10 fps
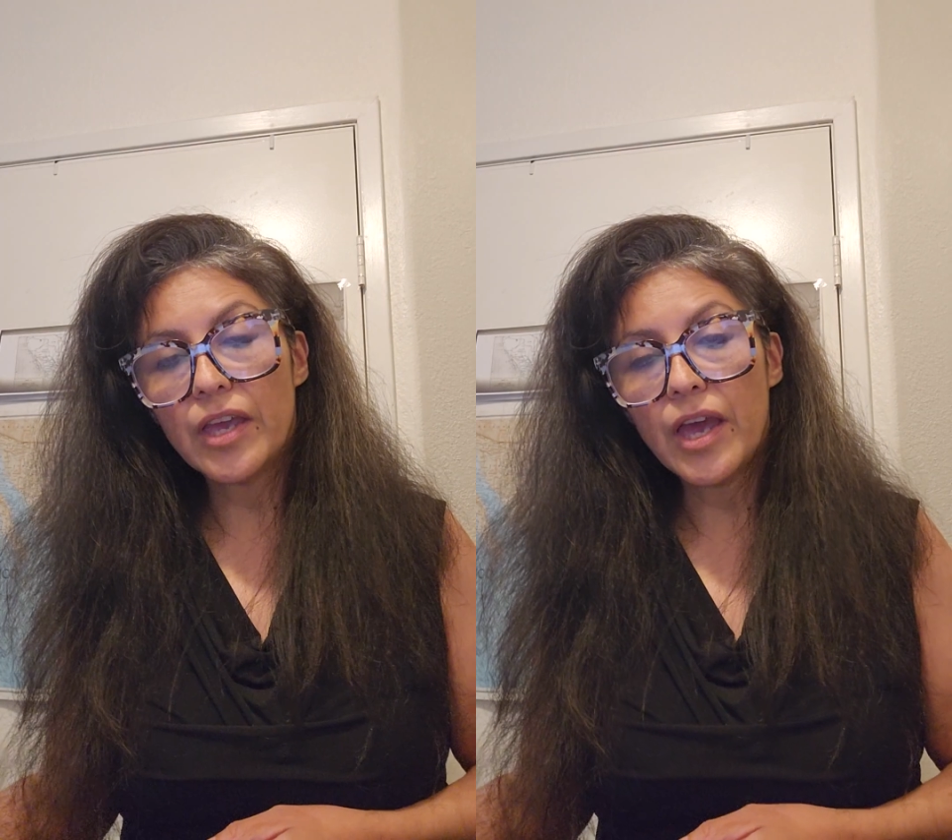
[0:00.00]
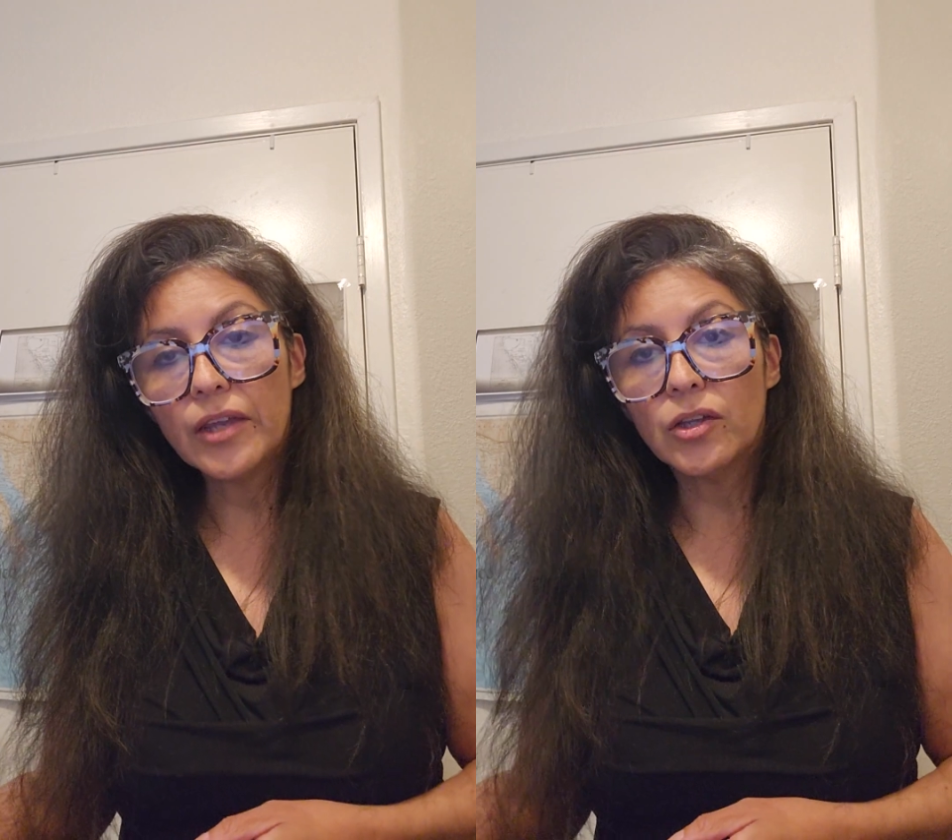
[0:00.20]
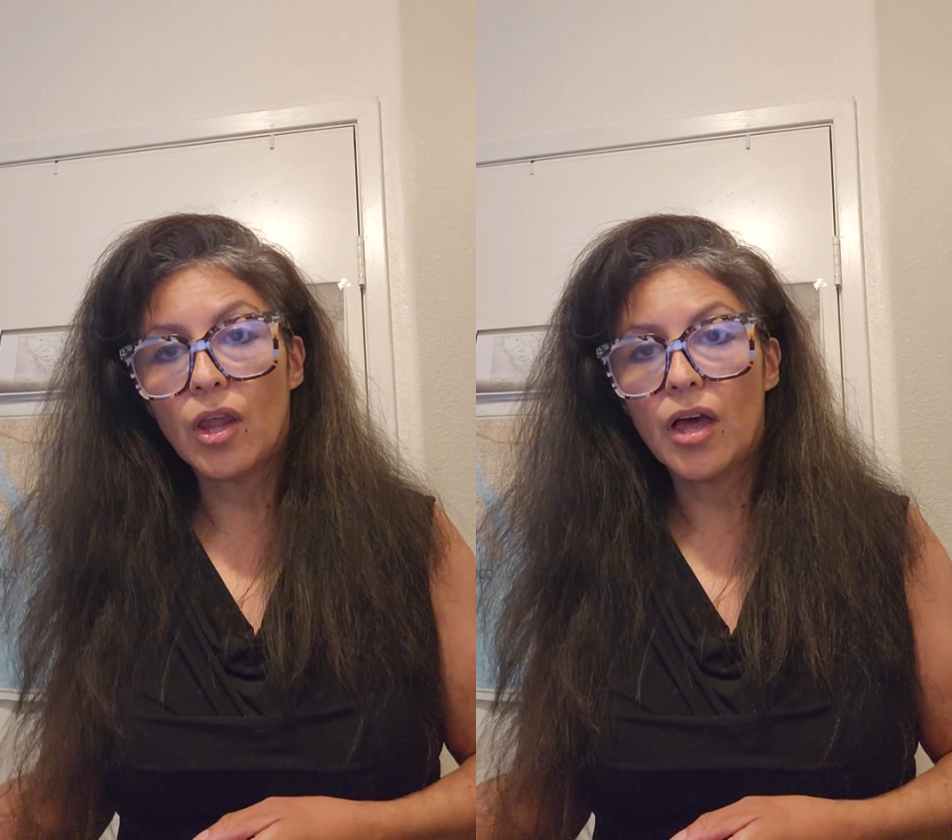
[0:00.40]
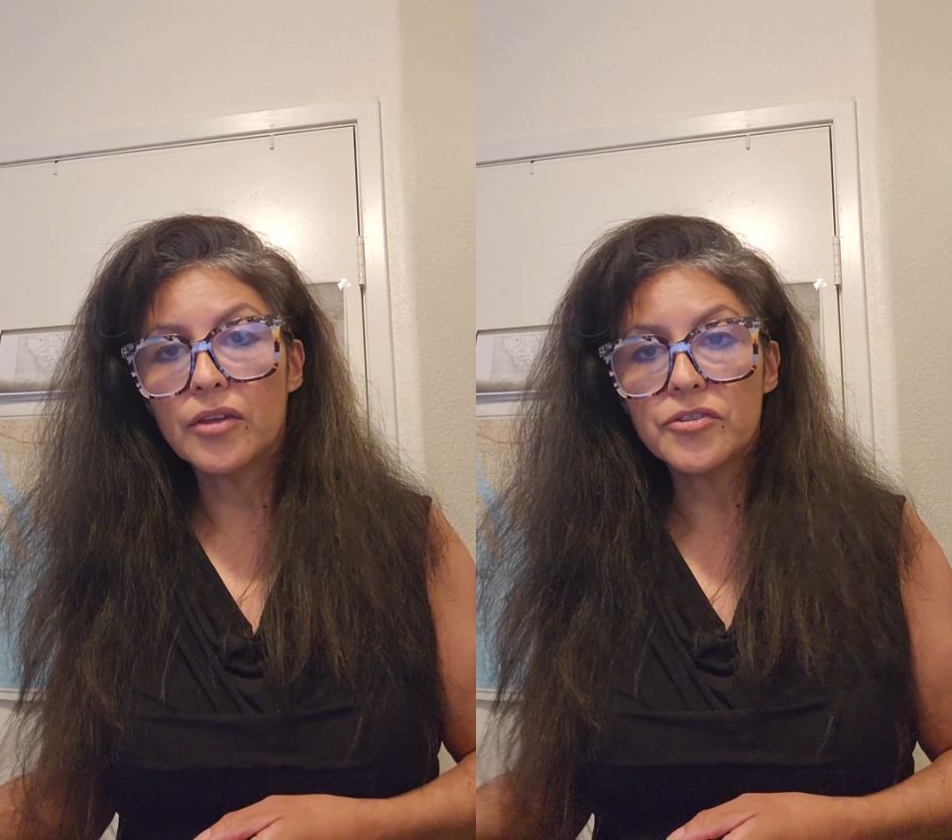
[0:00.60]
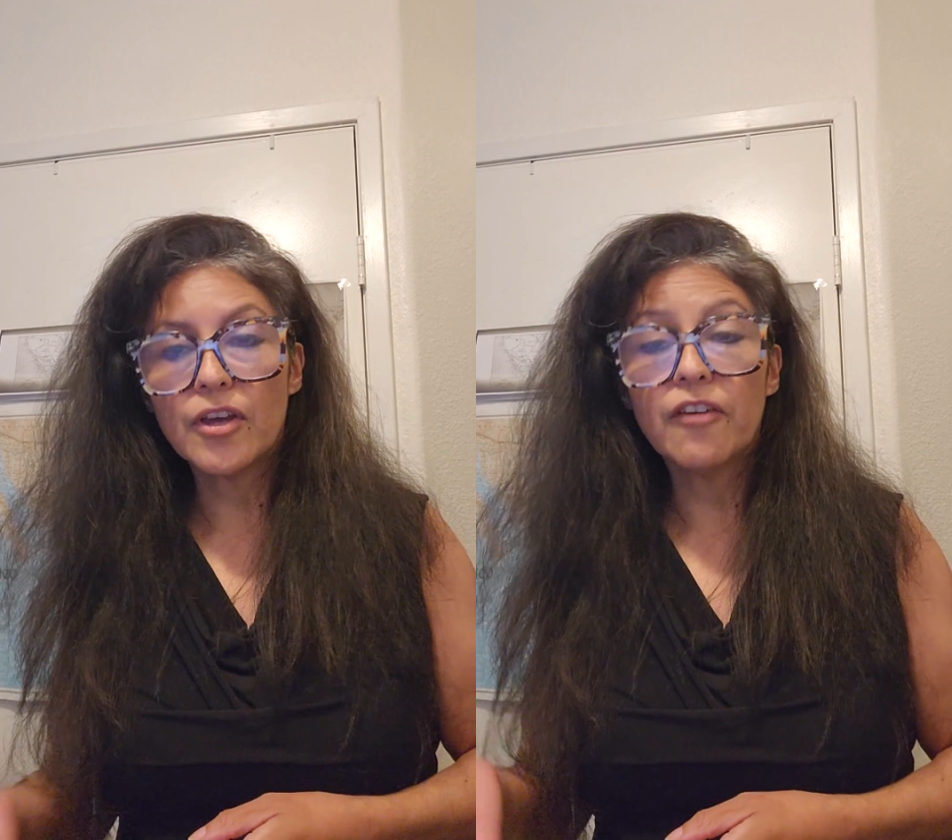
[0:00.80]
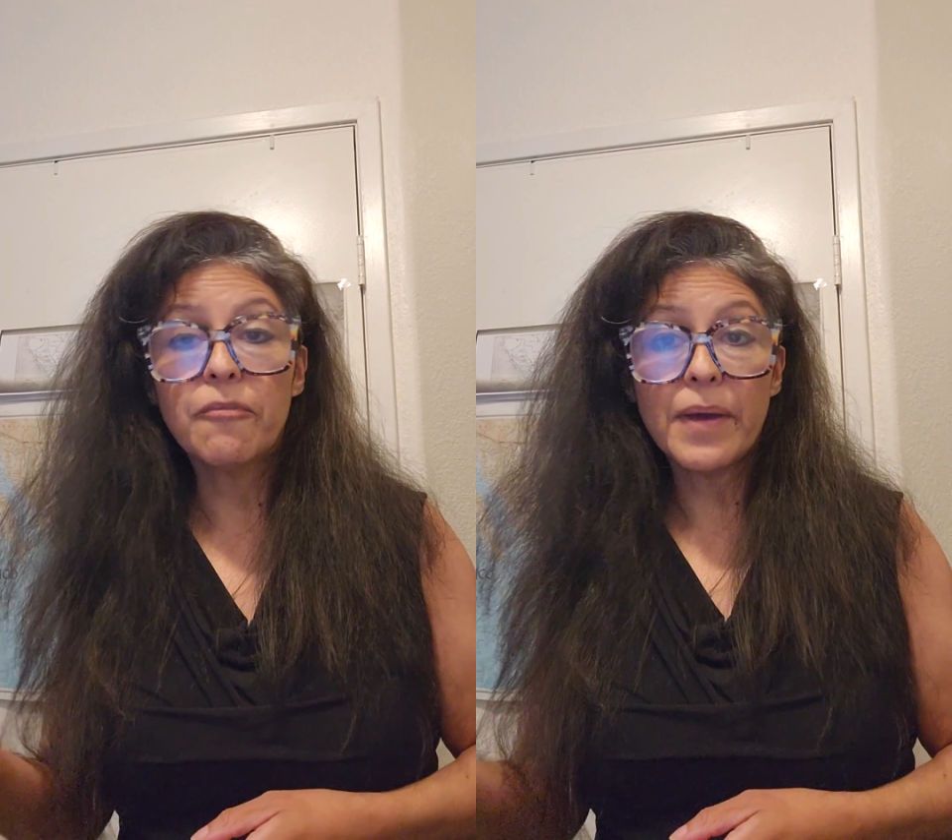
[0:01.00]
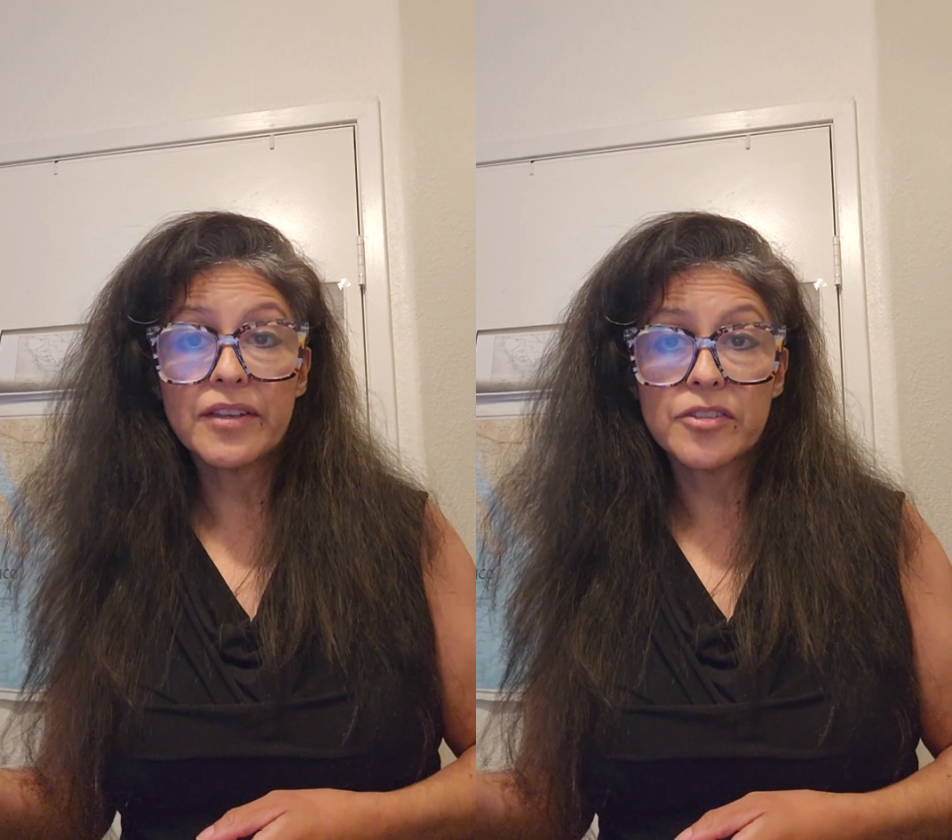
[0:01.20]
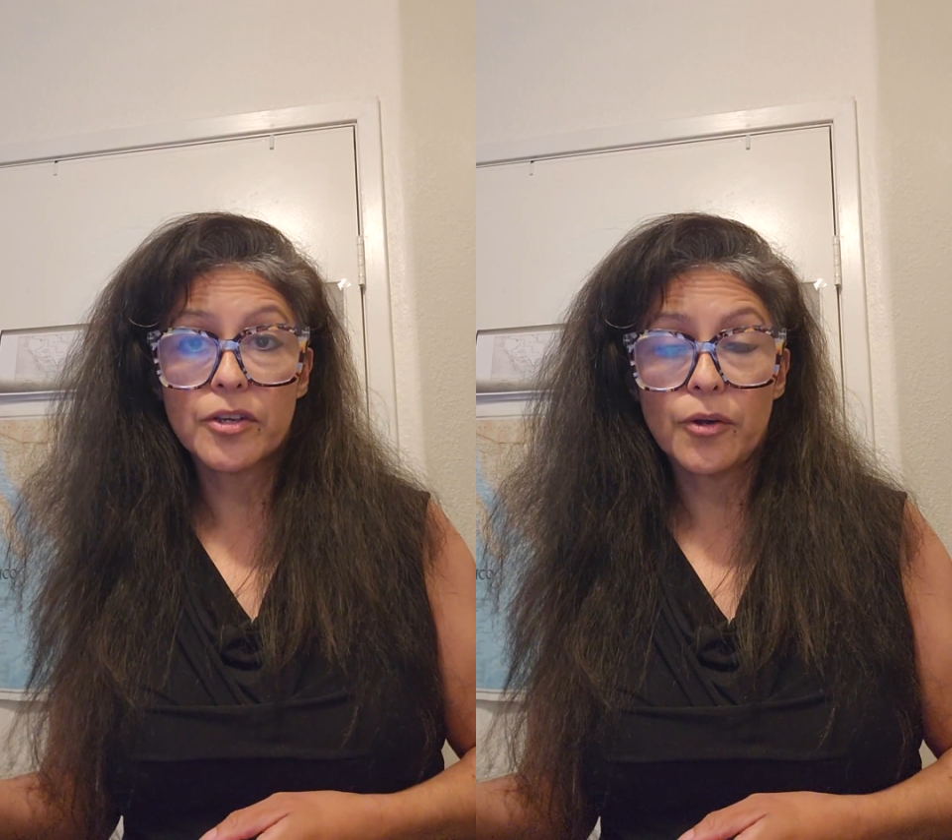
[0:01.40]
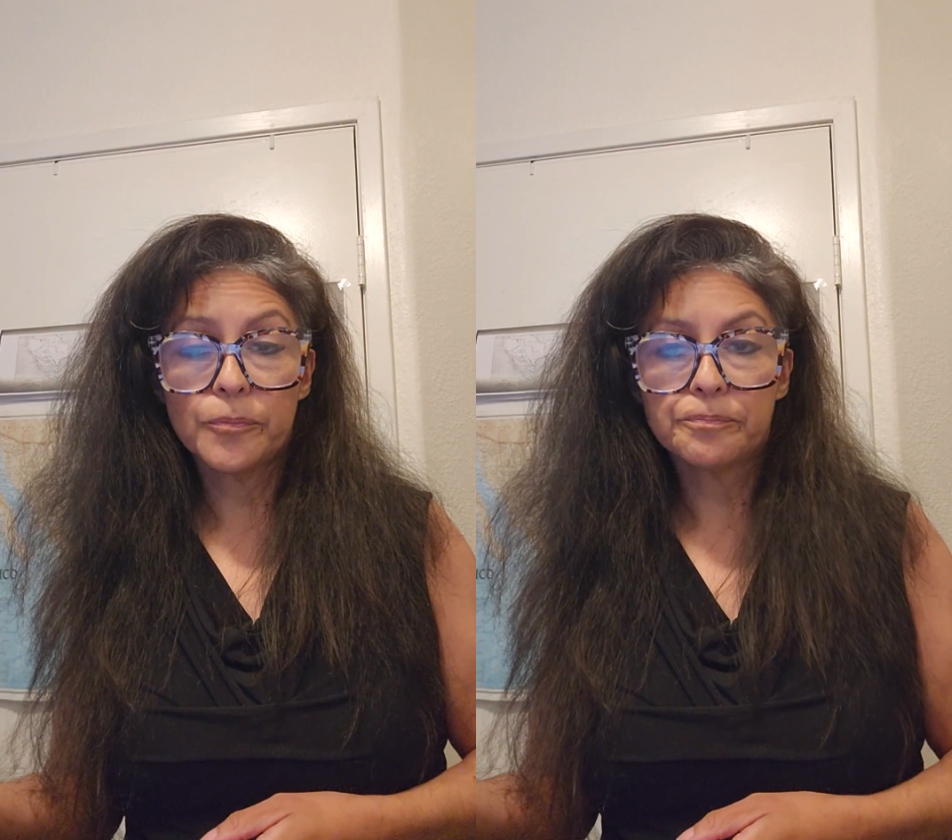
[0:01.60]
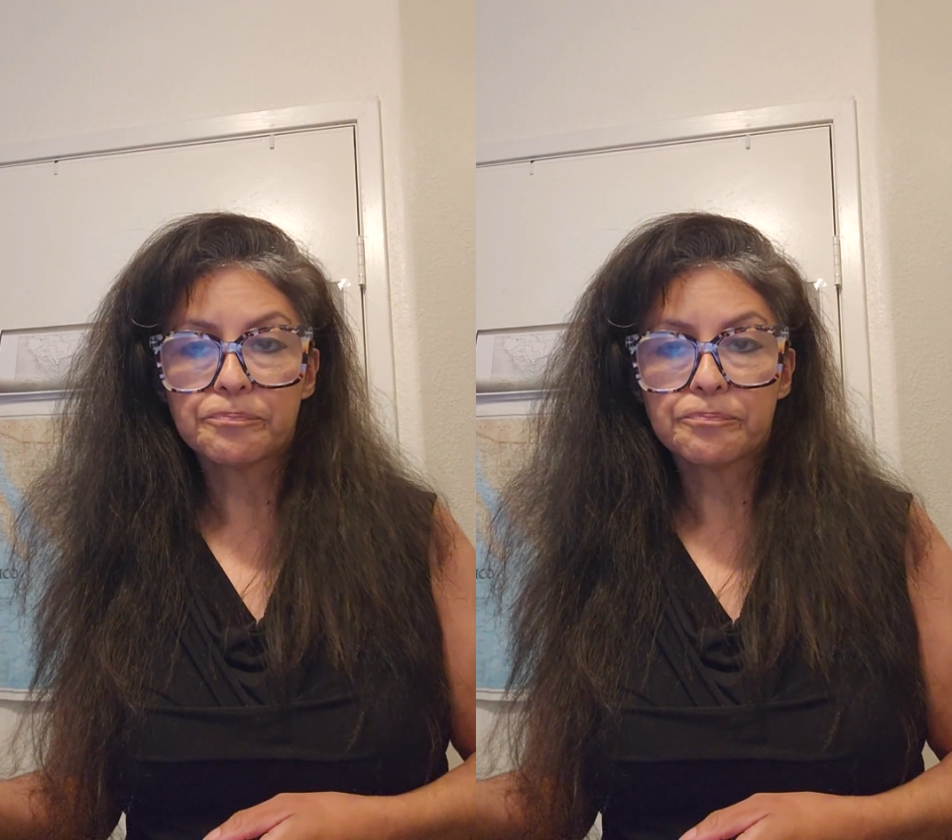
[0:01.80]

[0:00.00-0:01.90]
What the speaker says: and laws of Mexico,